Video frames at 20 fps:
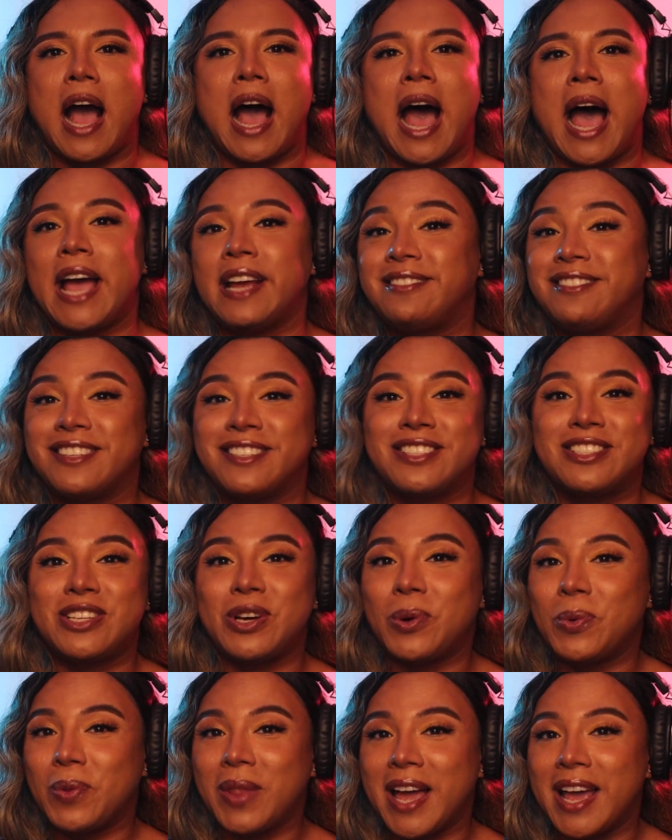I just
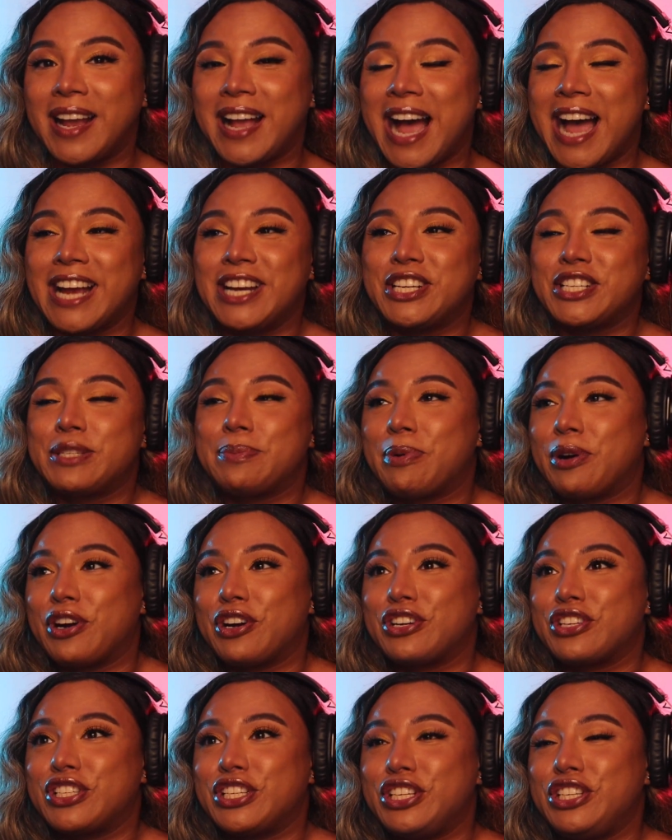don't like I just
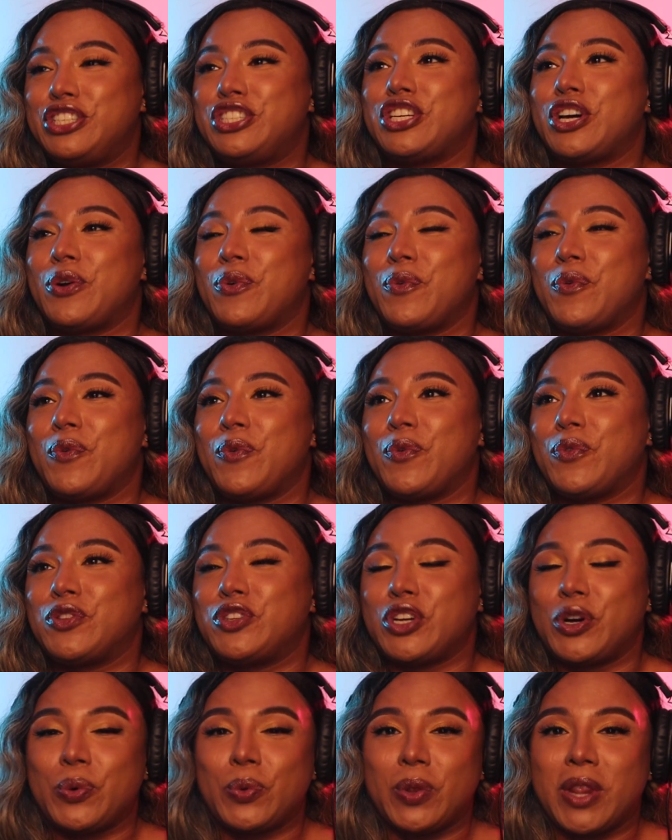personally don't
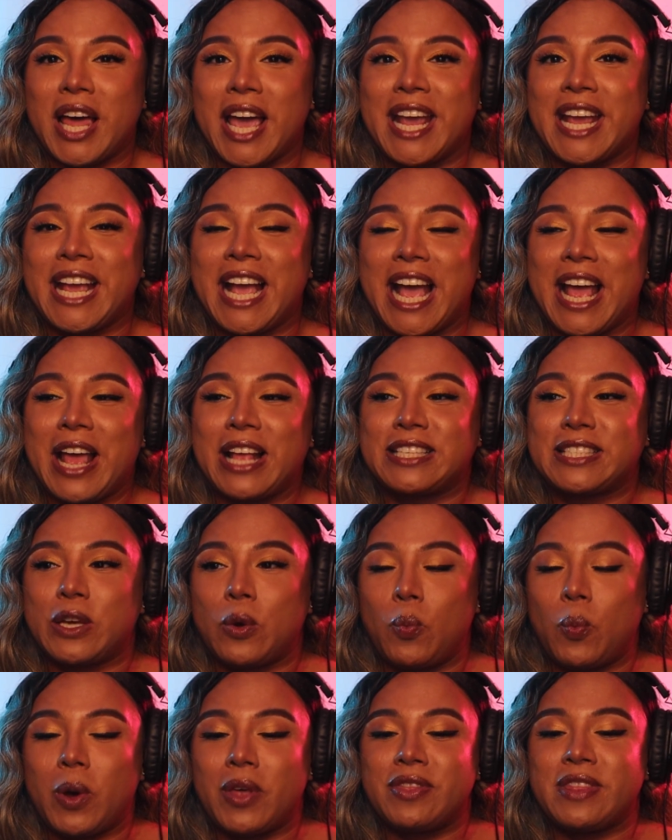don't like
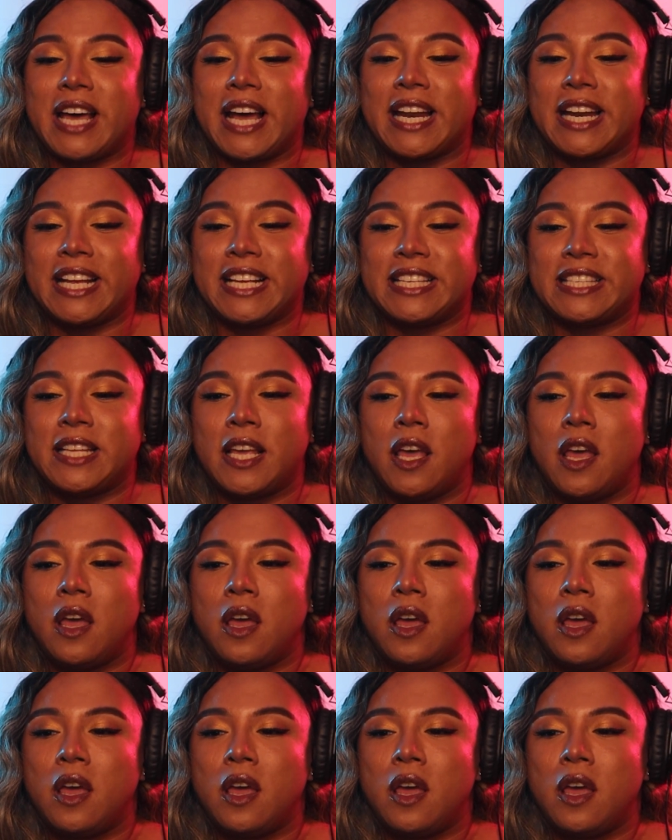someone that is